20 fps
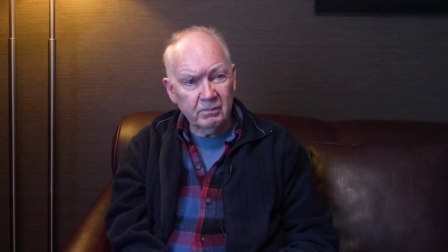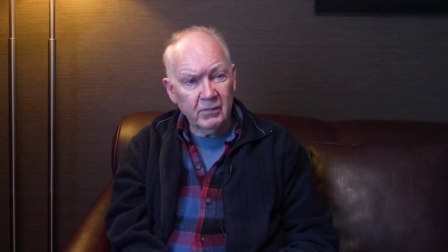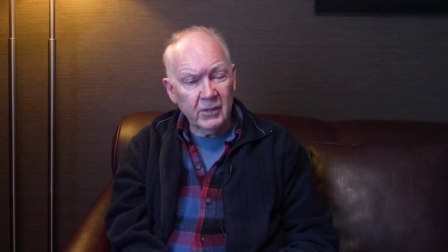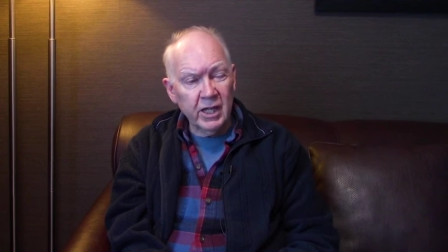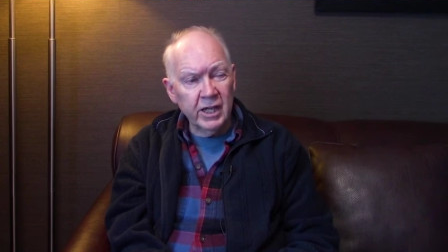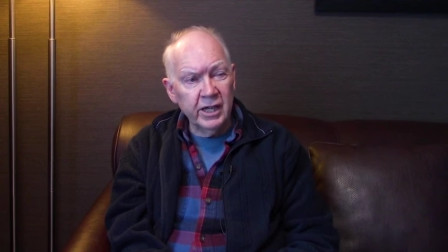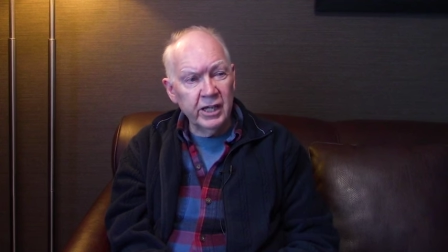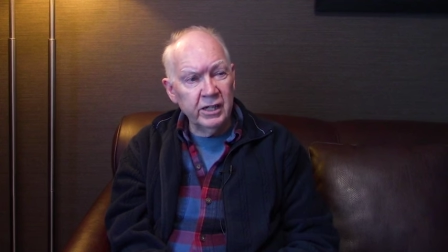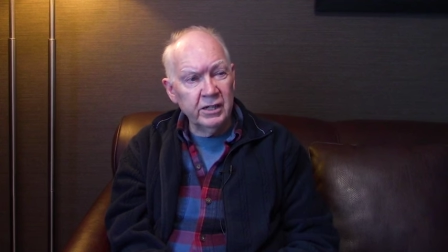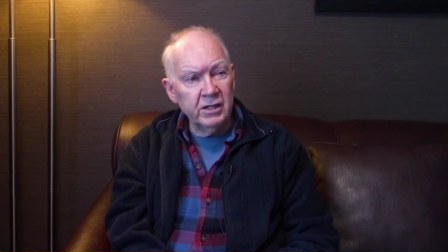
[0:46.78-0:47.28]

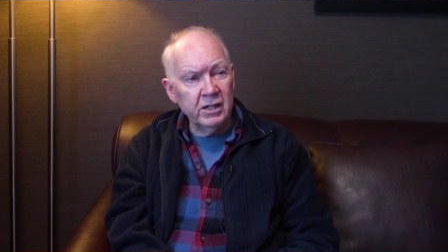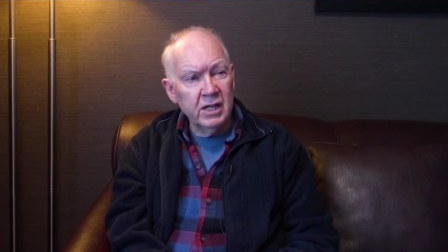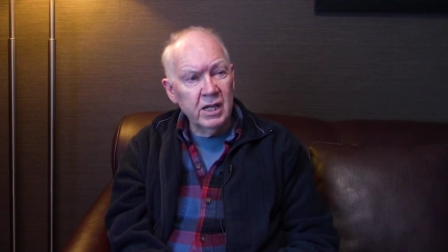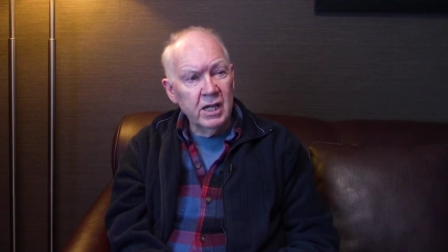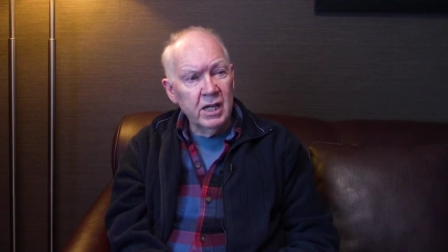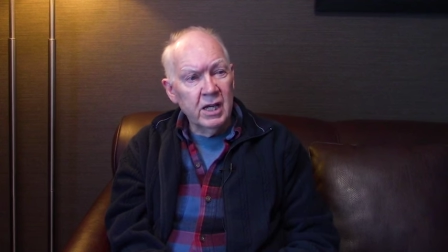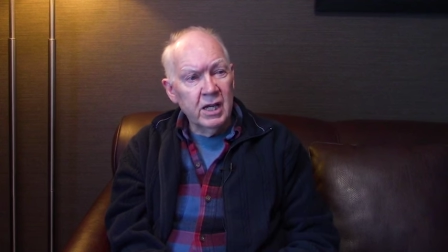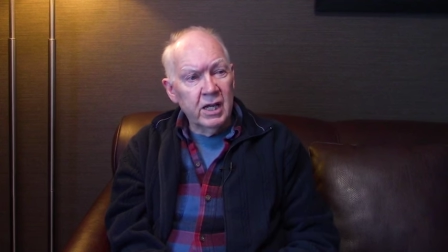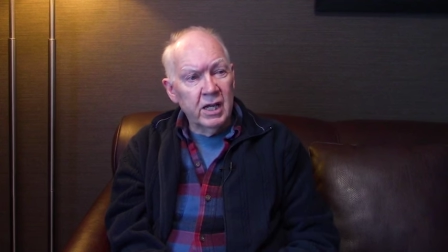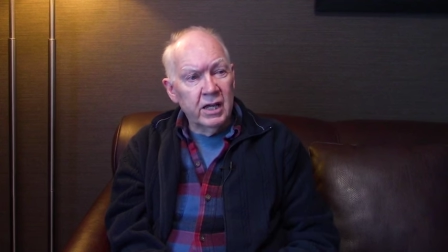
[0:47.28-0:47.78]
And
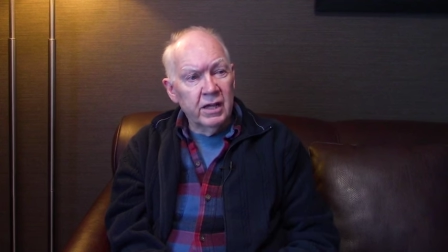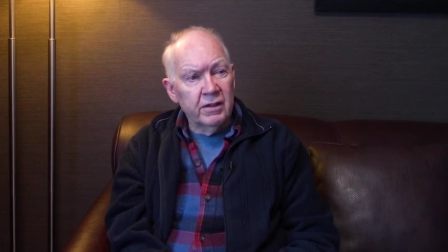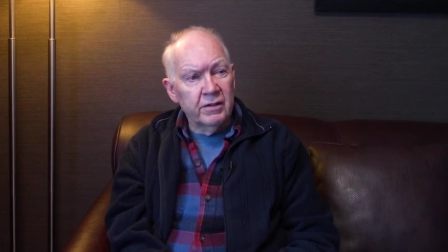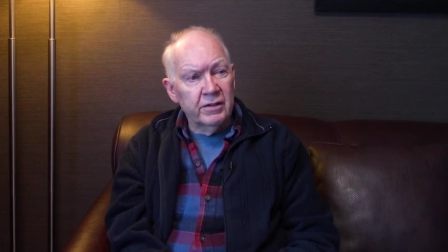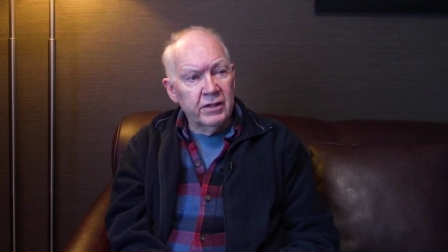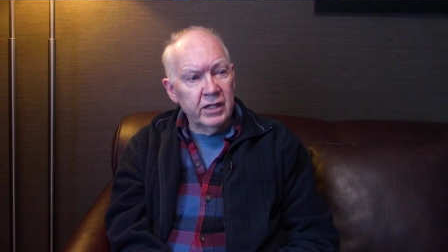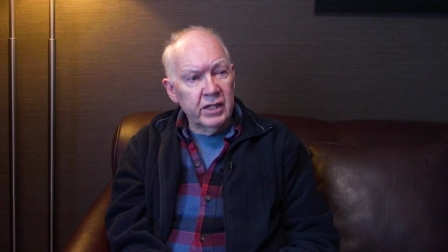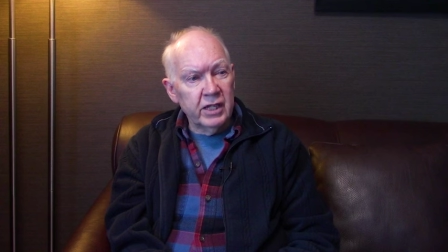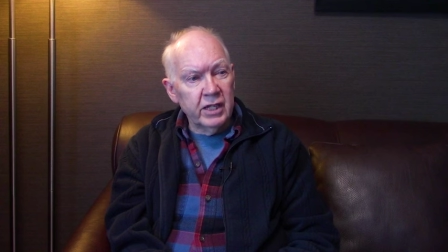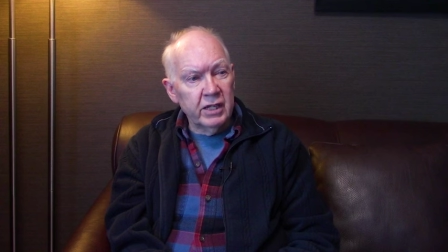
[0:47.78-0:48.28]

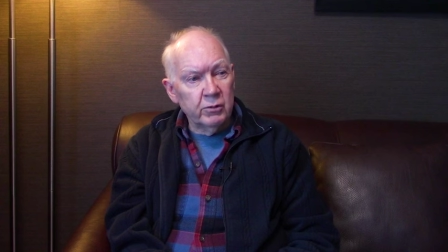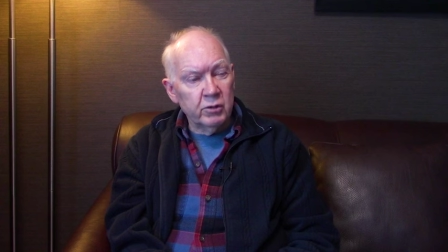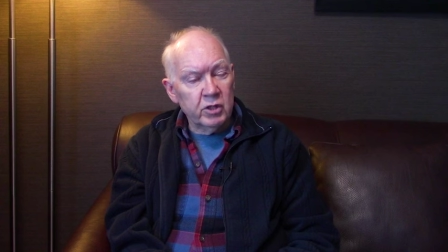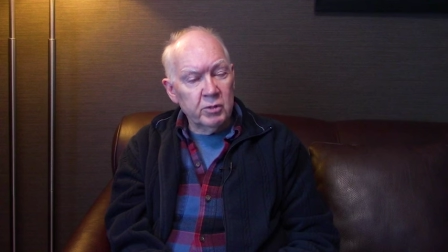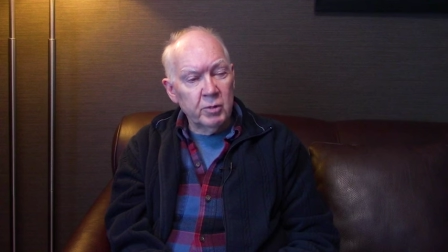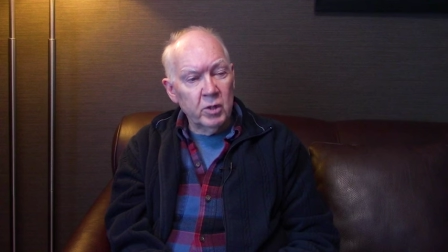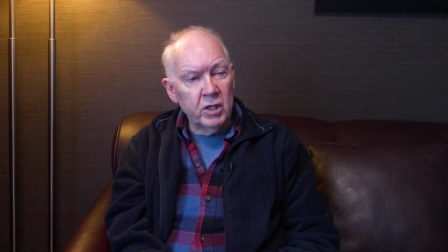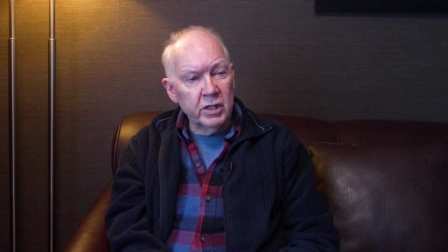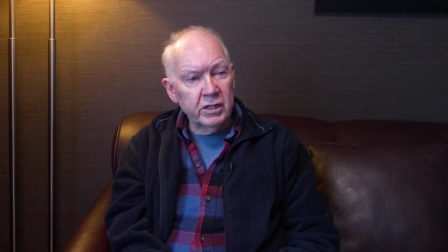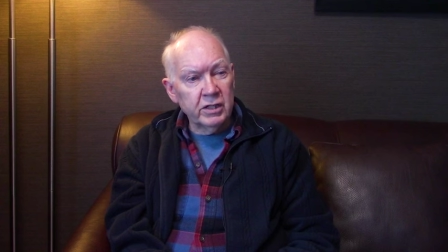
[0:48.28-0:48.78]
the
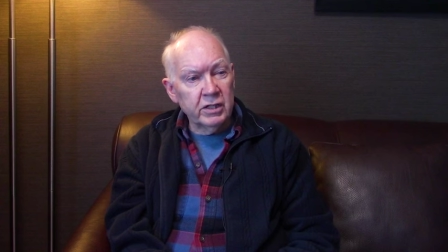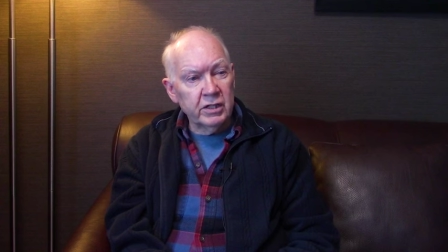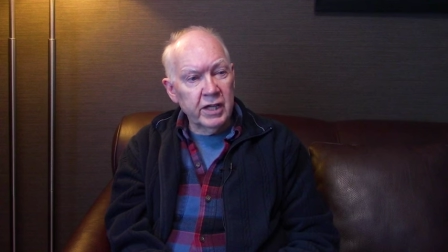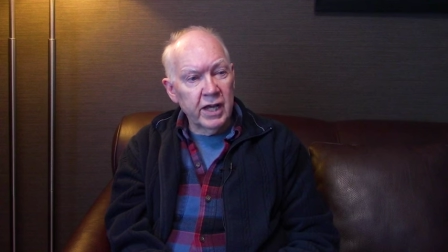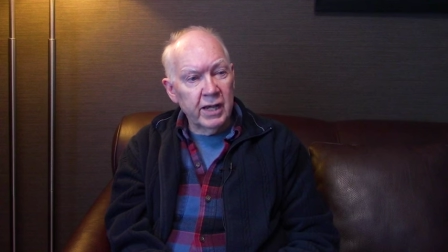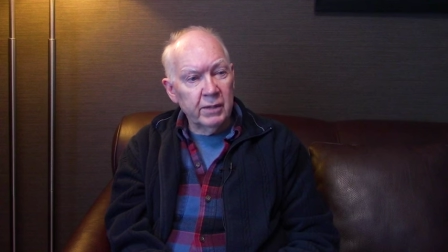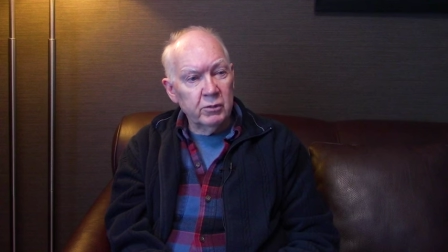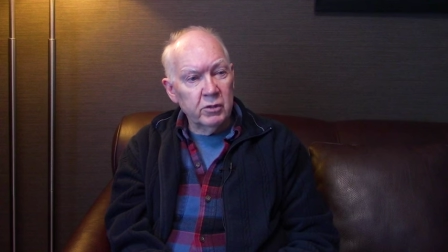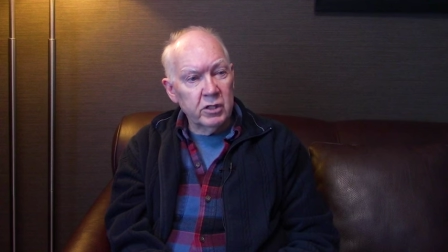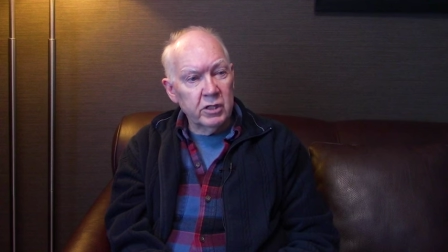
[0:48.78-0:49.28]
response to
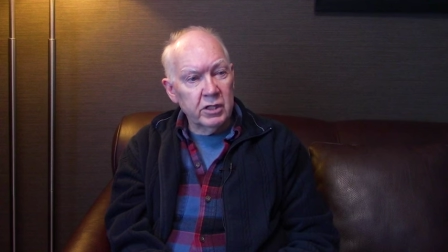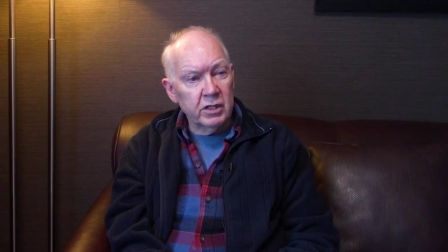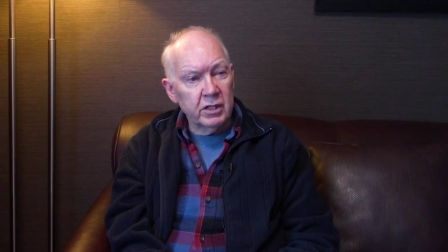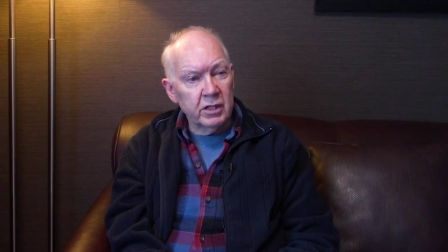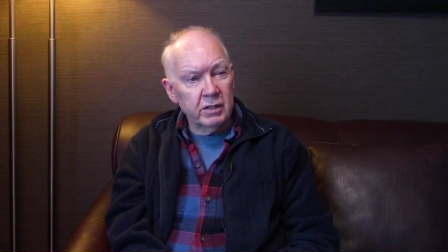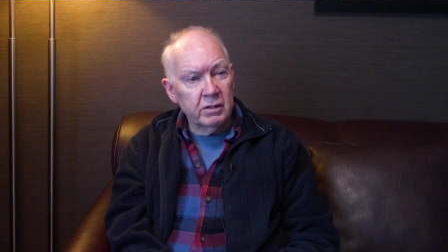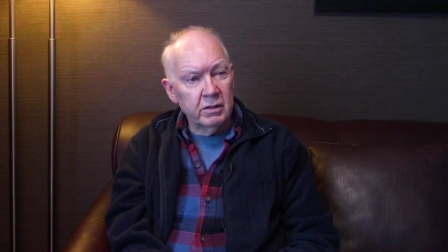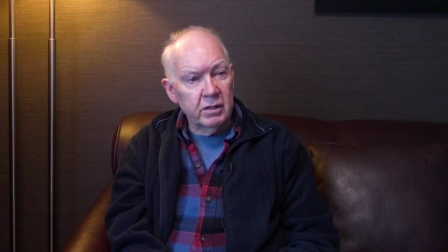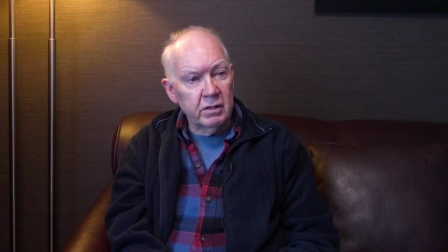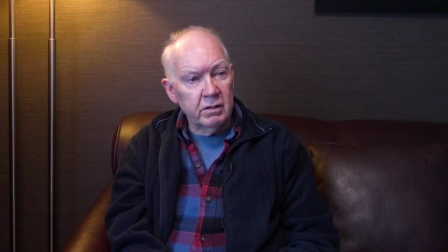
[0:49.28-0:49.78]
that was